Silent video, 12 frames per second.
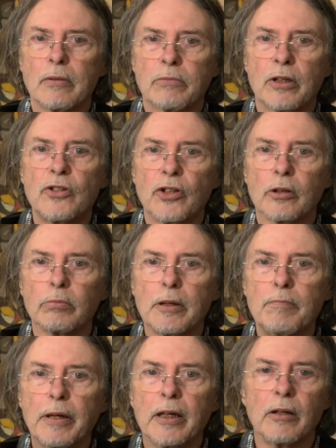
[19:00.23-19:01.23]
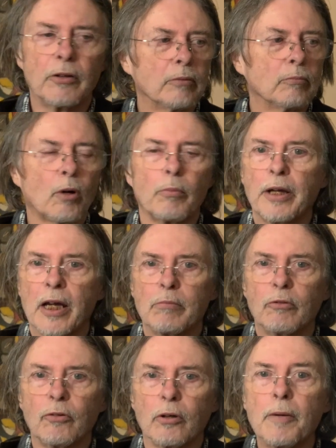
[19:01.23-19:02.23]
considerably bigger what we had
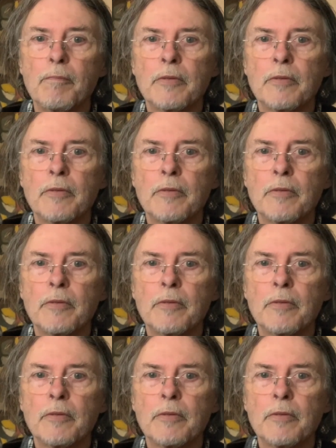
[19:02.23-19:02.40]
before,